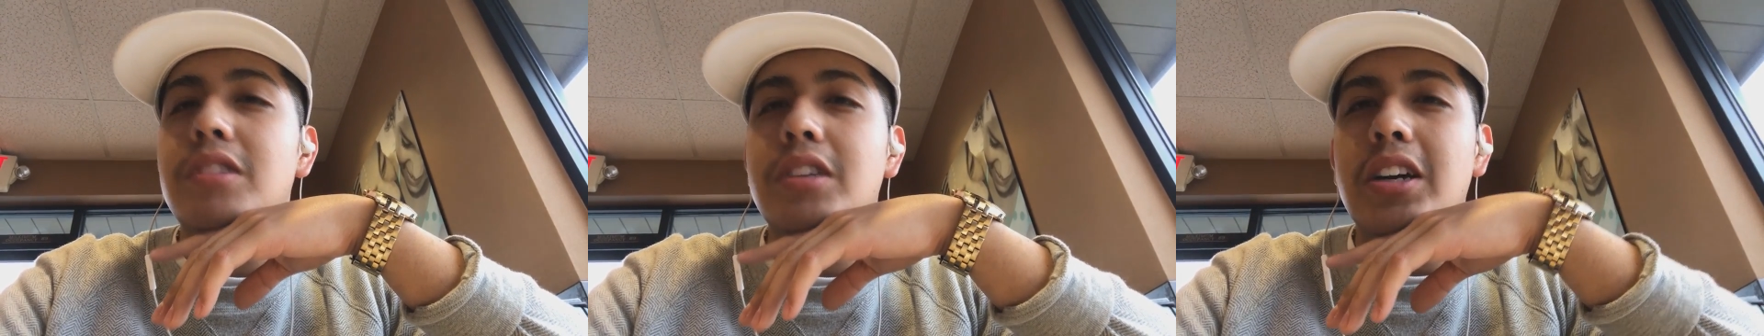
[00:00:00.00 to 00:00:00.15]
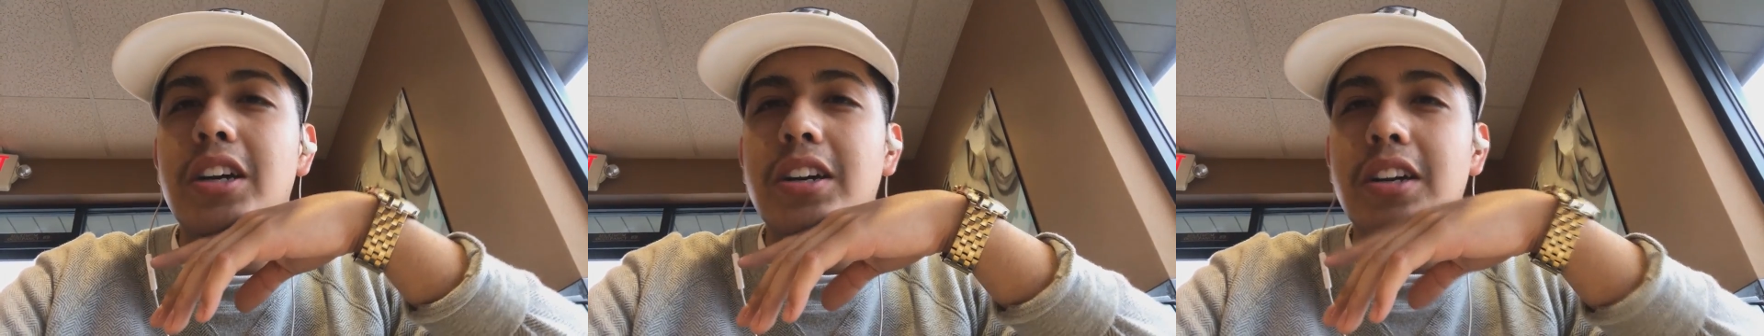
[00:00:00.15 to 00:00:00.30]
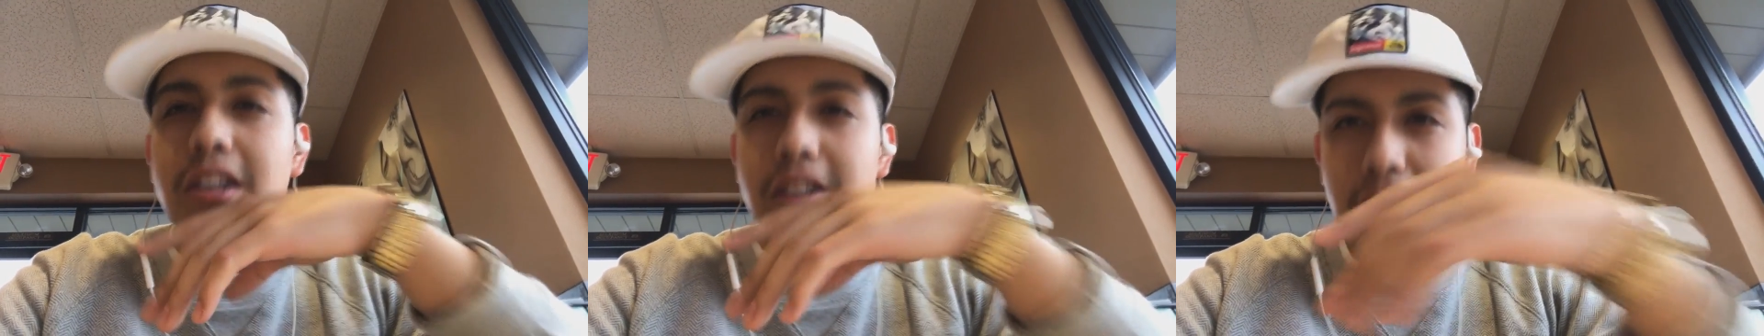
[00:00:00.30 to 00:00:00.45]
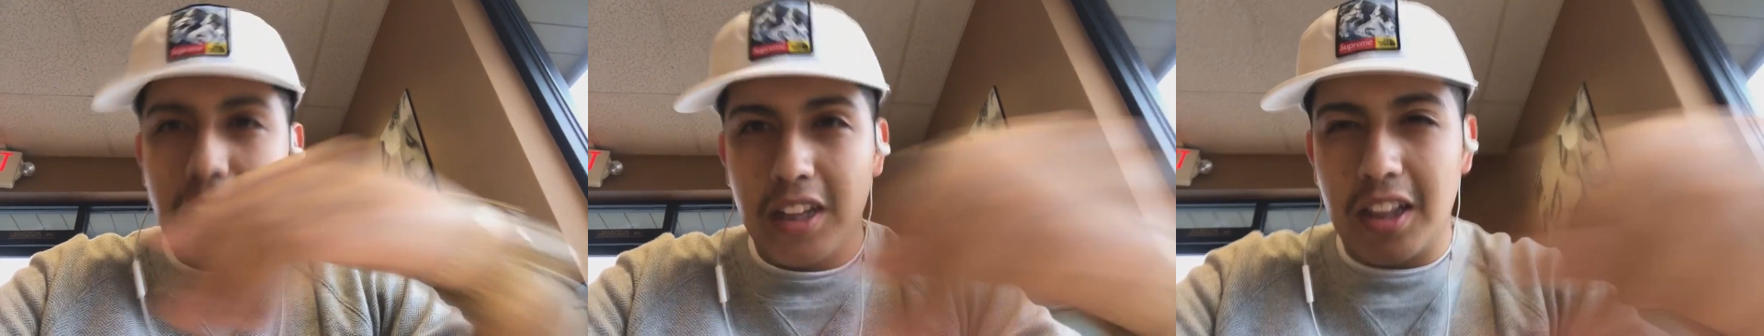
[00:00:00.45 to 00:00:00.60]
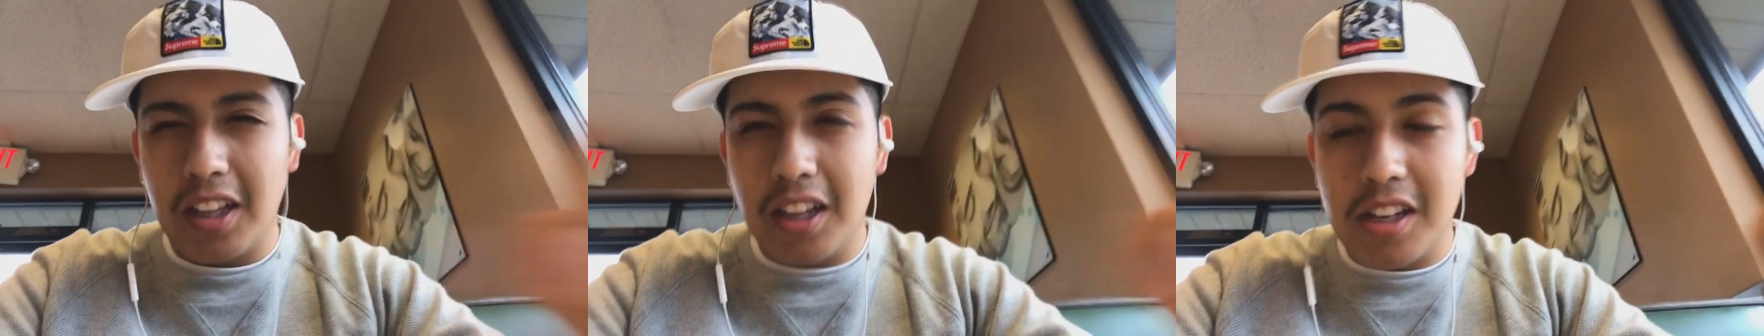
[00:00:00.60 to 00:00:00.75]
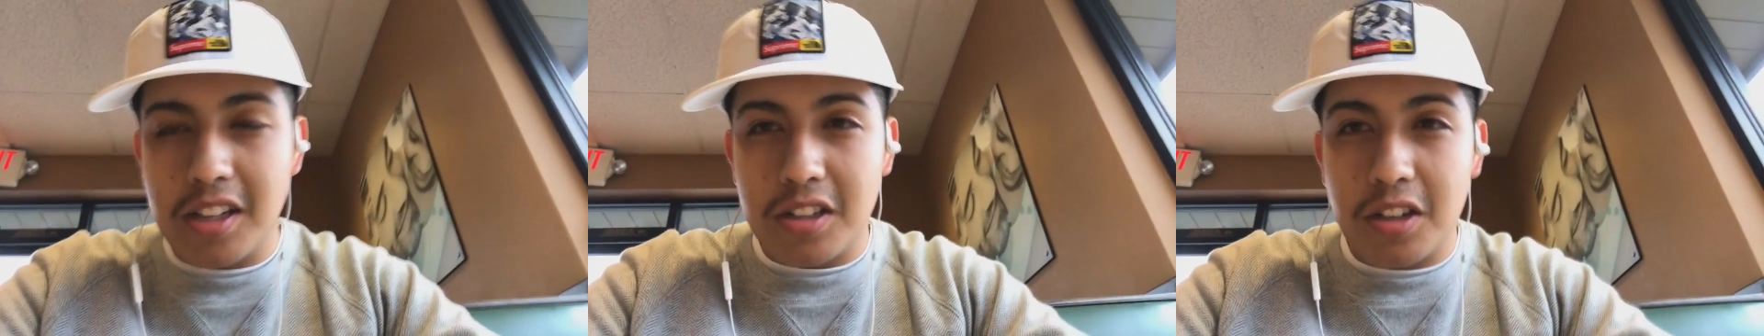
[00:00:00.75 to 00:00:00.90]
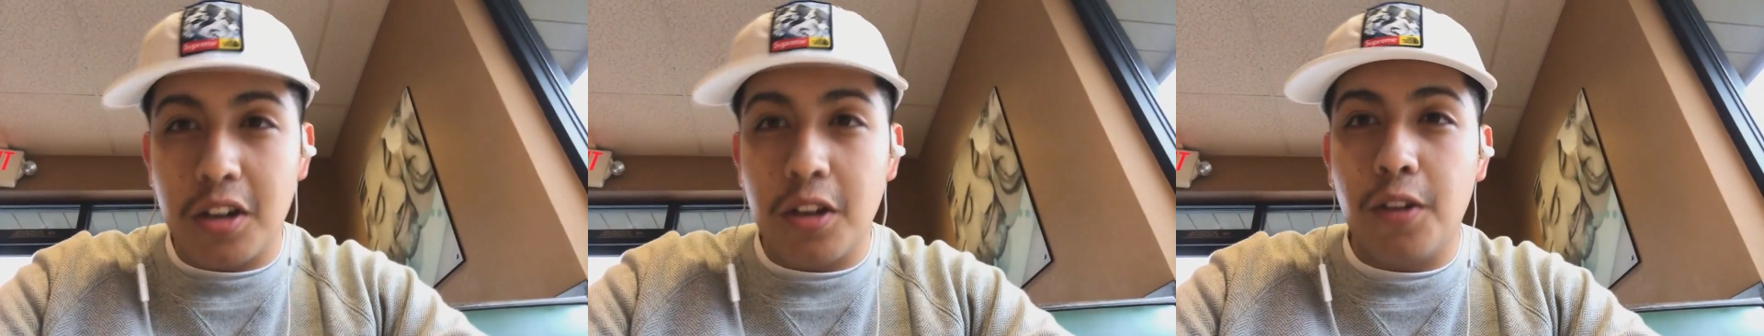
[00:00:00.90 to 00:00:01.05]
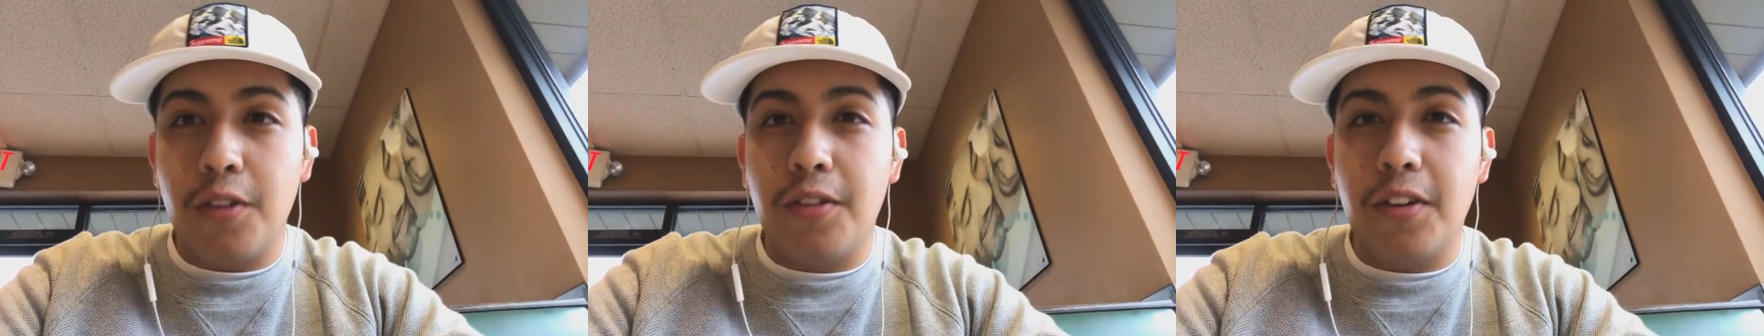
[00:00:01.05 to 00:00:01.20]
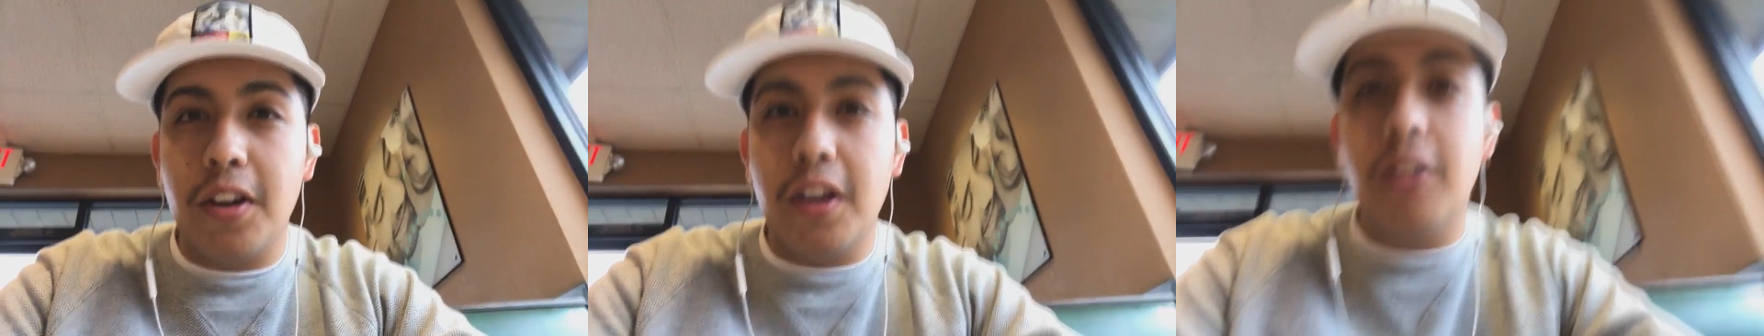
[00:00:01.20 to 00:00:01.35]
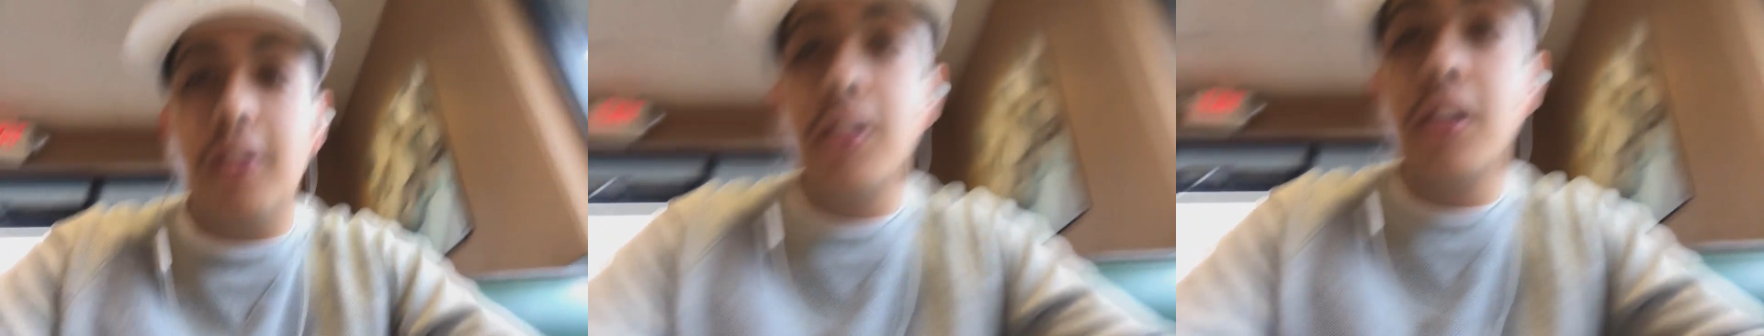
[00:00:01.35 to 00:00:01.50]
Yeah, I think it's
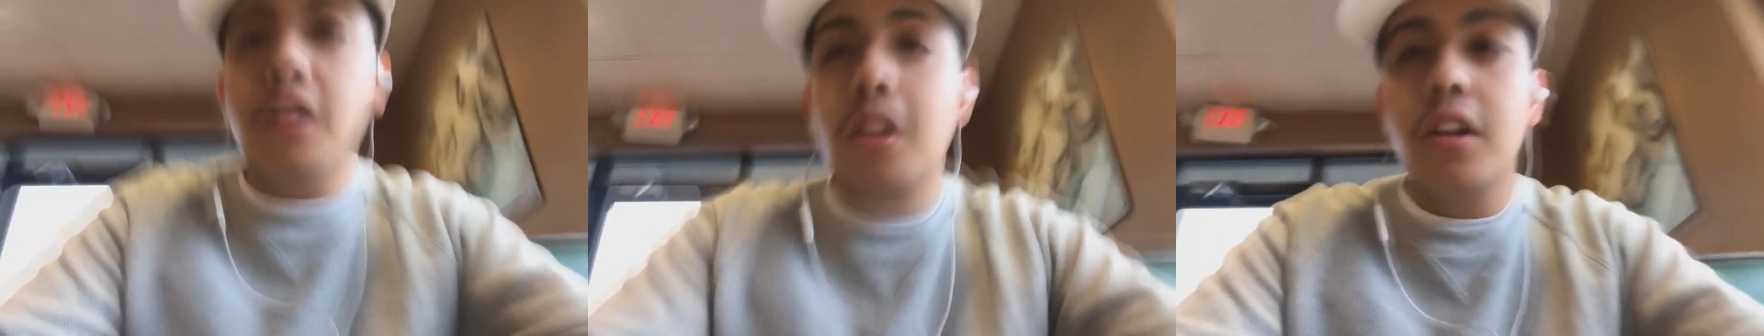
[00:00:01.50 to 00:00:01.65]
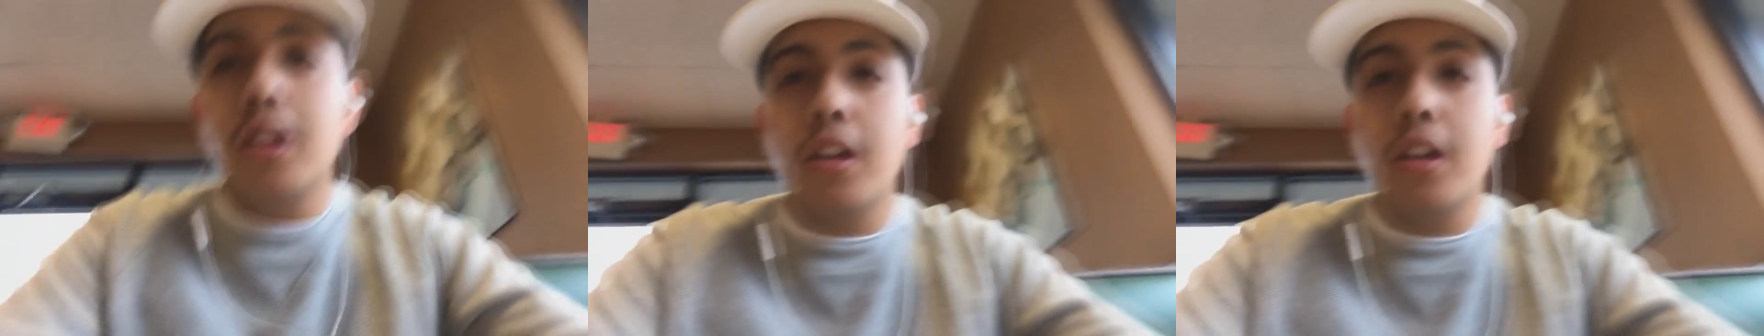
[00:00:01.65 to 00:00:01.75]
audiophile.